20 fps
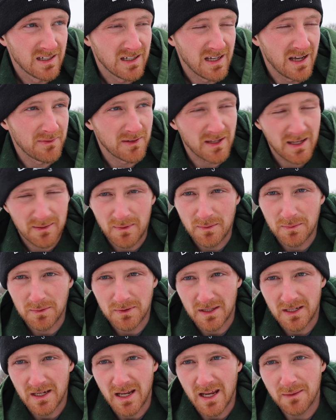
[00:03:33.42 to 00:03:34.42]
haven't came up
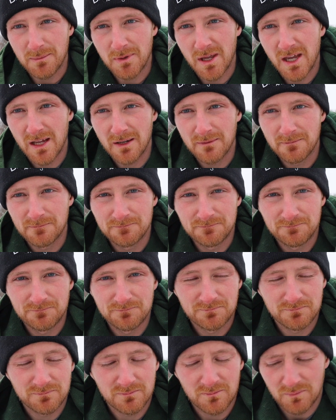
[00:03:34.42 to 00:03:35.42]
with the name yet,
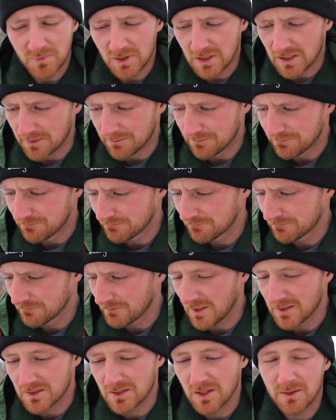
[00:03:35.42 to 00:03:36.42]
but
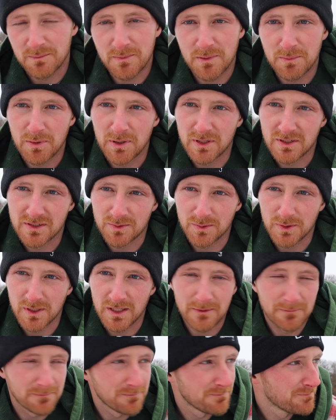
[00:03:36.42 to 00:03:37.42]
it's gonna be pretty
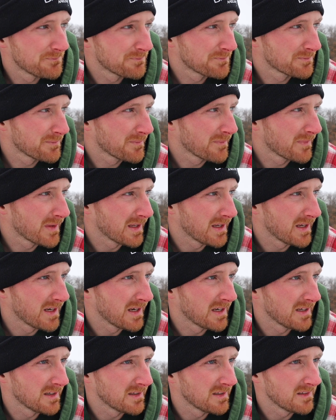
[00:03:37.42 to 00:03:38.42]
sweet.
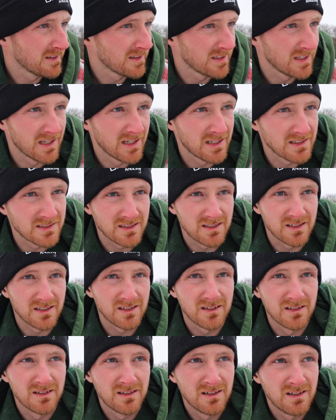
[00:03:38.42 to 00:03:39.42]
And again, it's
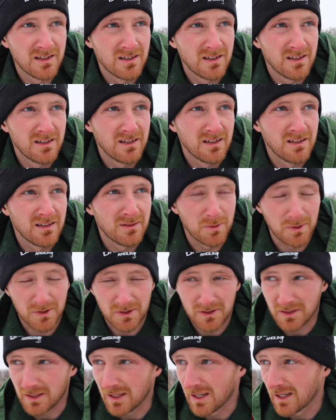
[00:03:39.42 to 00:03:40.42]
gonna,
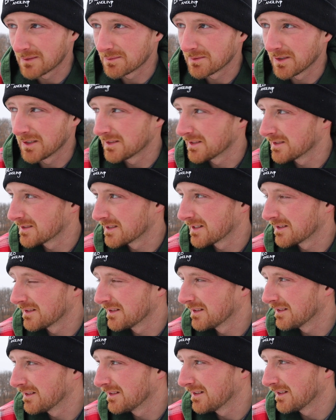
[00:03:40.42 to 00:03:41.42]
with the gas prices that
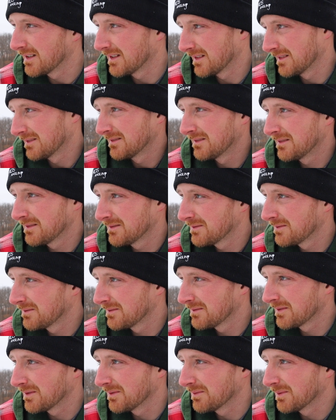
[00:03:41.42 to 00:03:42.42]

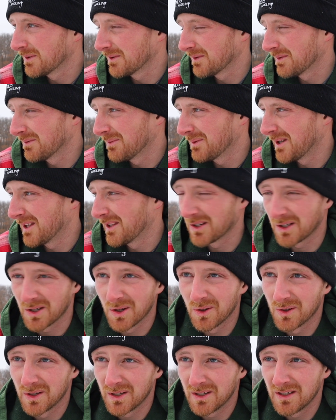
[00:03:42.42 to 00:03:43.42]
the way they're
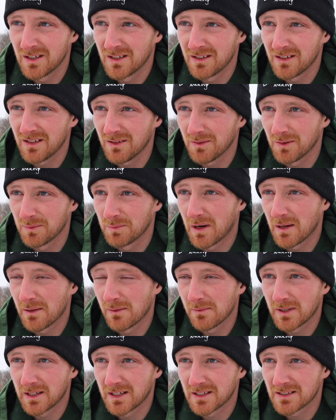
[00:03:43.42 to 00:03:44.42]
going, we're
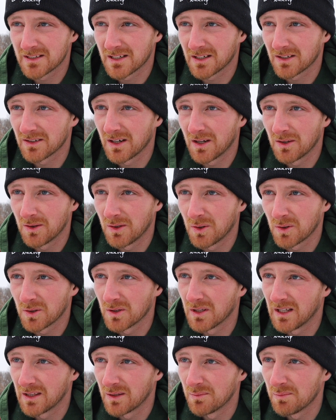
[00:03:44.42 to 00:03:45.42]
probably gonna stick around
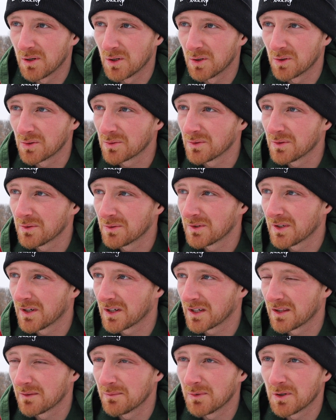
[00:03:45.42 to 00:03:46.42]
local on the boat.
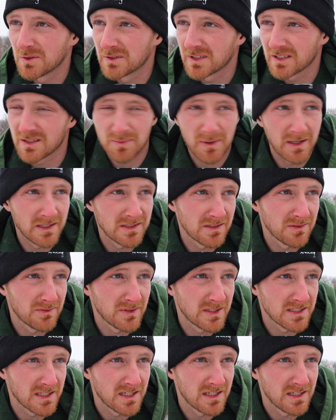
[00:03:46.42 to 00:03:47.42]
Tugging the boat's expensive
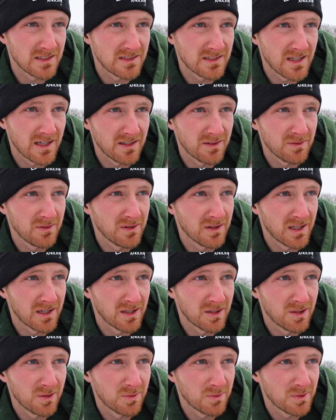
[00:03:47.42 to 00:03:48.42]
as it is, not let
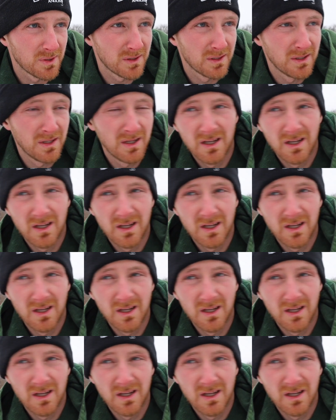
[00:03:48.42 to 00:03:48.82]
alone with